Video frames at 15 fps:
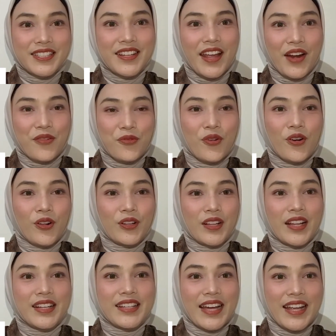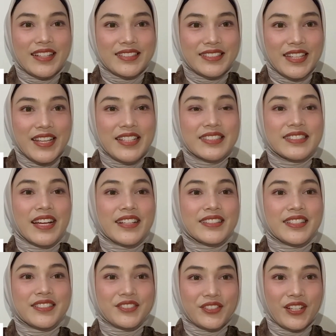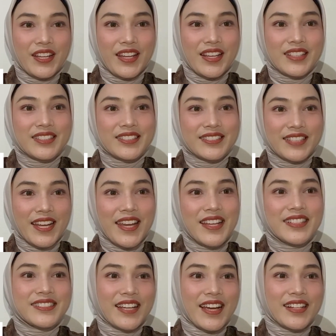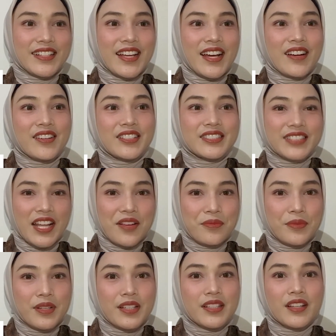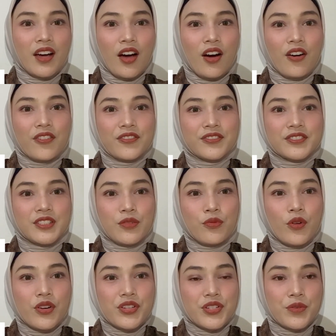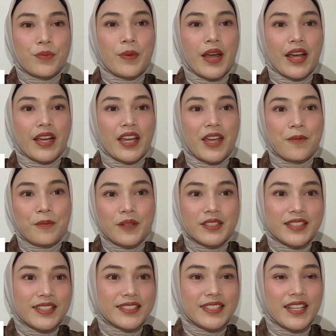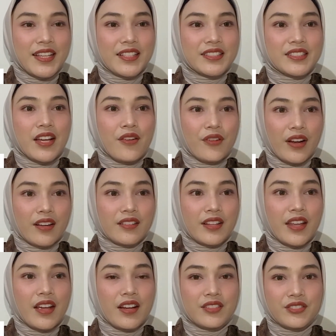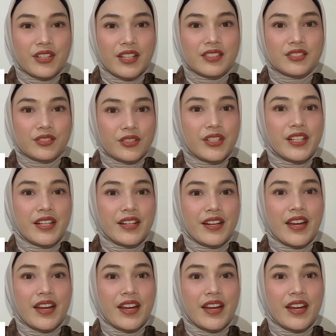and Wall, 1993, state that restatement of the washback hypothesis directly address learner.